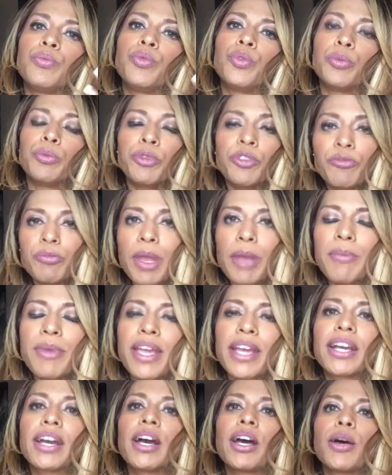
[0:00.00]
remove my
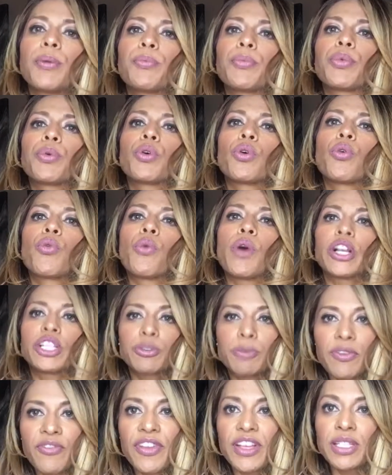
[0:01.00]
makeup,
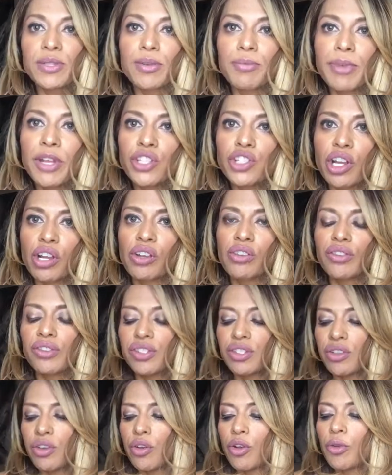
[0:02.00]
wash my face with my charcoal
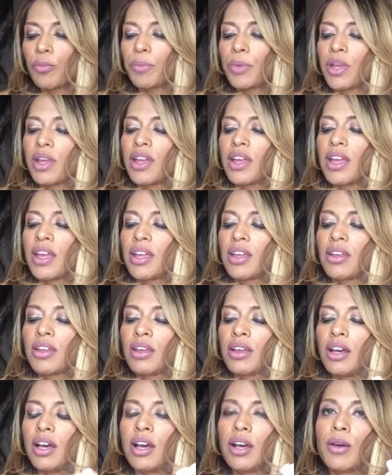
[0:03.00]
soap,
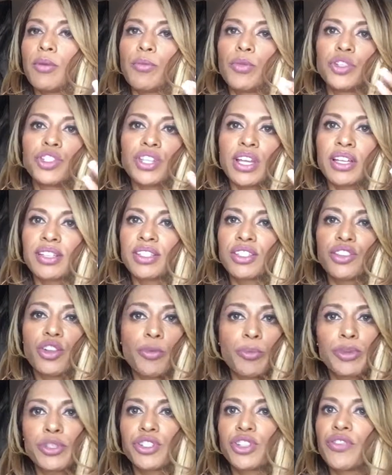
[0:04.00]
um, which has
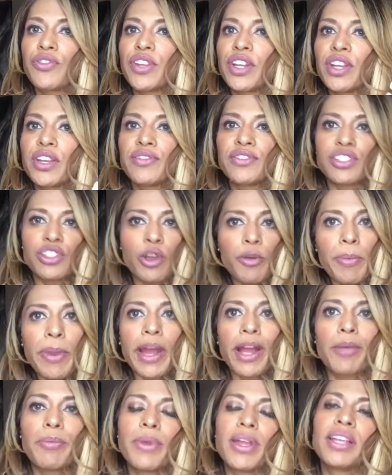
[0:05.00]
no preservatives, no
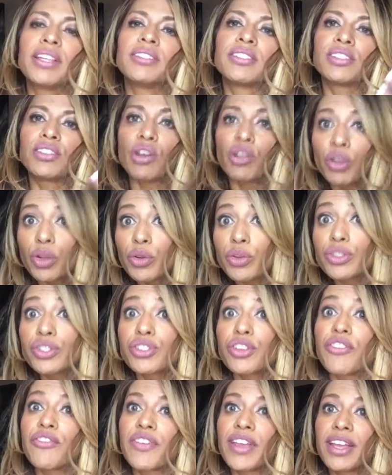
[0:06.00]
parabens, no lauryl
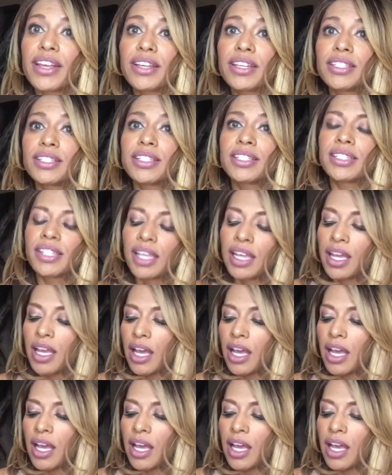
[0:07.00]
sulfates.